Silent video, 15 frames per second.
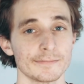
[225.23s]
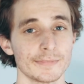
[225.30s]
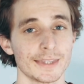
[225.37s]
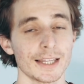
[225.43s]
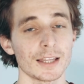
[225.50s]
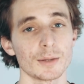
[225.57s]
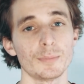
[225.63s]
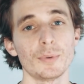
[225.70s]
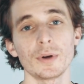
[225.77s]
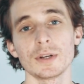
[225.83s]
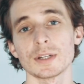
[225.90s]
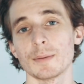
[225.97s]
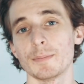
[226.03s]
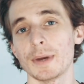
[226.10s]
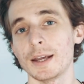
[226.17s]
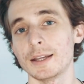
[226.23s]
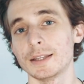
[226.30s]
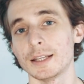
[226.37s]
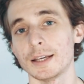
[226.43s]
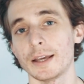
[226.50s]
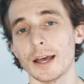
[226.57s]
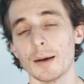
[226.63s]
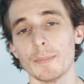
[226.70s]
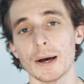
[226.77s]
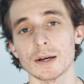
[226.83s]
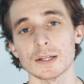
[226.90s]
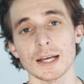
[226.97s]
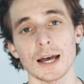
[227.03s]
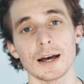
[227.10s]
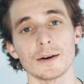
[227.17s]
Now, the point I made there
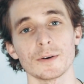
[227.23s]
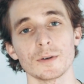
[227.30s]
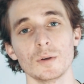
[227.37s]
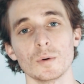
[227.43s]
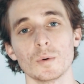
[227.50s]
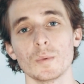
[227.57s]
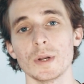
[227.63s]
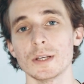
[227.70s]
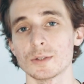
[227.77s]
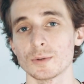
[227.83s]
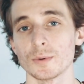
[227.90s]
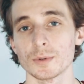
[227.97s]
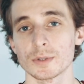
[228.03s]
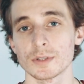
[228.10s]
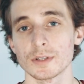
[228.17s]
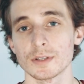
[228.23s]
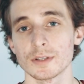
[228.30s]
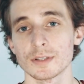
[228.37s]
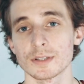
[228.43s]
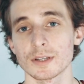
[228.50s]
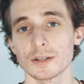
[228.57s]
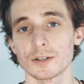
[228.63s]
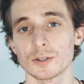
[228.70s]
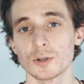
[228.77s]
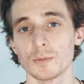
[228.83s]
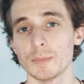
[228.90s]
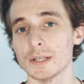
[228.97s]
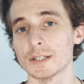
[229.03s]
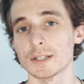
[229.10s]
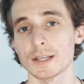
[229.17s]
about how your resources should
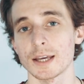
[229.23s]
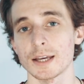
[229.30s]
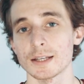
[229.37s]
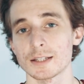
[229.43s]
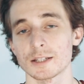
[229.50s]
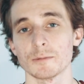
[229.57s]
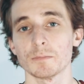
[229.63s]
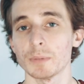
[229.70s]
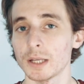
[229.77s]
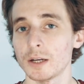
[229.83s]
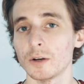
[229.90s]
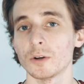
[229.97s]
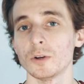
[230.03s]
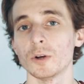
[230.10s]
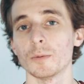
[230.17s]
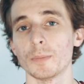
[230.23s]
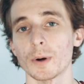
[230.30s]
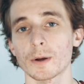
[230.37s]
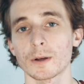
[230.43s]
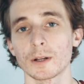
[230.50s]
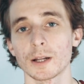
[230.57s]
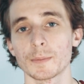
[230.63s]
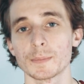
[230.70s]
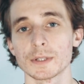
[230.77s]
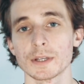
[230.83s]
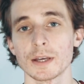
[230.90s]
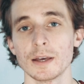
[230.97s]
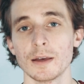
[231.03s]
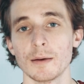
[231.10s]
be scarce depending on your apocalypse